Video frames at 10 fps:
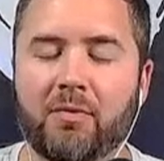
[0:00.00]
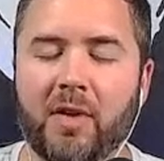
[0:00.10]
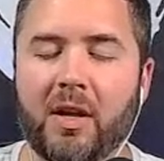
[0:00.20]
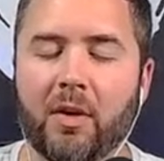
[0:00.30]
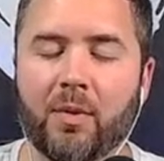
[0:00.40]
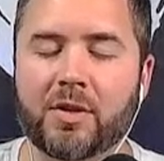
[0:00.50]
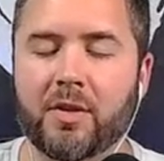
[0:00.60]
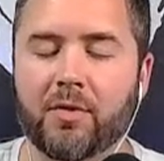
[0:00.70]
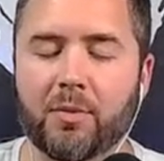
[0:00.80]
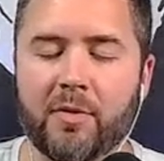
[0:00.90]

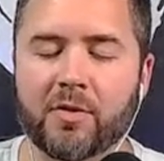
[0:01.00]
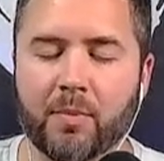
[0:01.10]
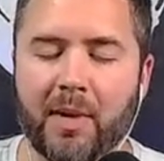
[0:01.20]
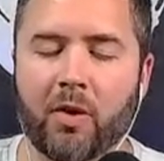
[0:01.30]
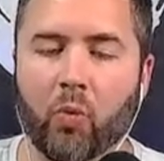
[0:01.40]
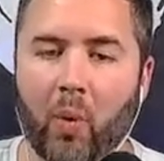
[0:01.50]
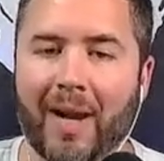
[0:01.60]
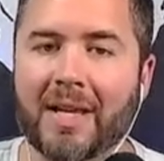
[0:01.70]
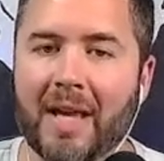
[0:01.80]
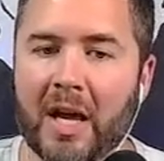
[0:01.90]
different movies would make
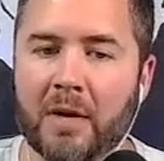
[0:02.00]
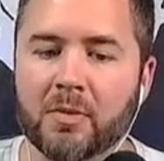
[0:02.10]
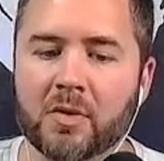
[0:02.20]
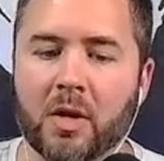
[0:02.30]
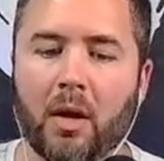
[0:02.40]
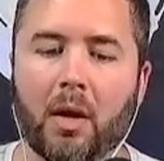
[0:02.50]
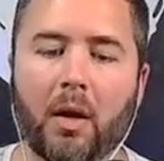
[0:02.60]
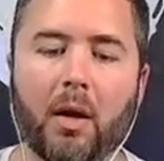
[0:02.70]
great games.